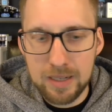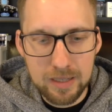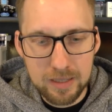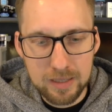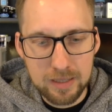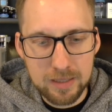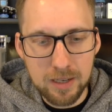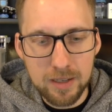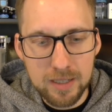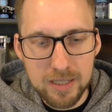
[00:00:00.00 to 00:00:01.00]
a uh,
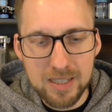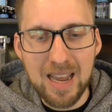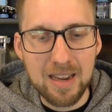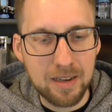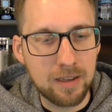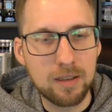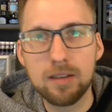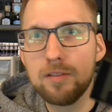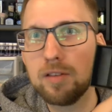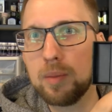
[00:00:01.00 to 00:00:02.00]
tiny stand
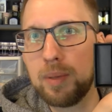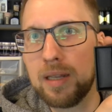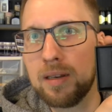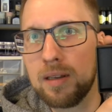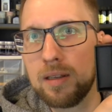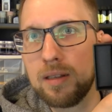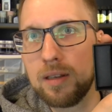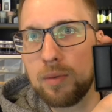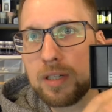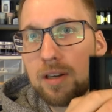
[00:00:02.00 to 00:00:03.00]
for the pen,
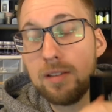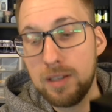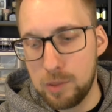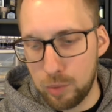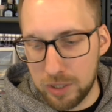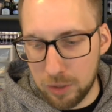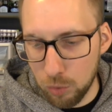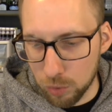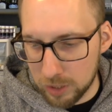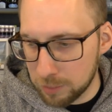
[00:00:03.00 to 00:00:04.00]
which I think is pretty
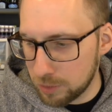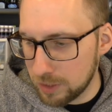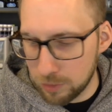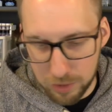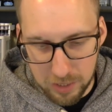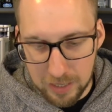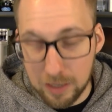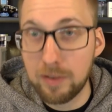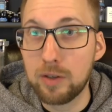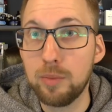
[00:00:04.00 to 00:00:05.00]
cool. Comes with it on
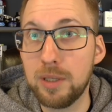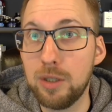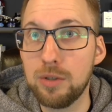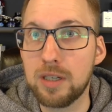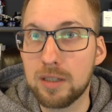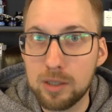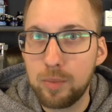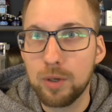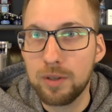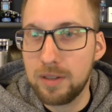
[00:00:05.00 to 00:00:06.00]
stand. I've actually been using it. Just
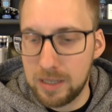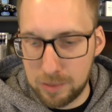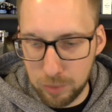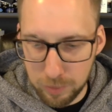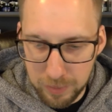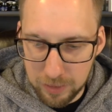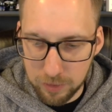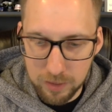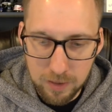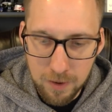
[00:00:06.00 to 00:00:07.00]
put it on the desk, put the pen
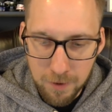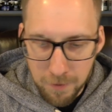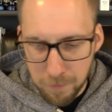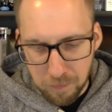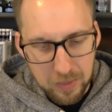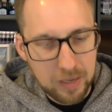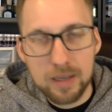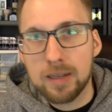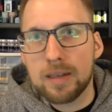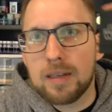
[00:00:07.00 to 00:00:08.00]
on it.
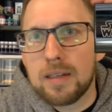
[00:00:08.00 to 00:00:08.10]
Uh,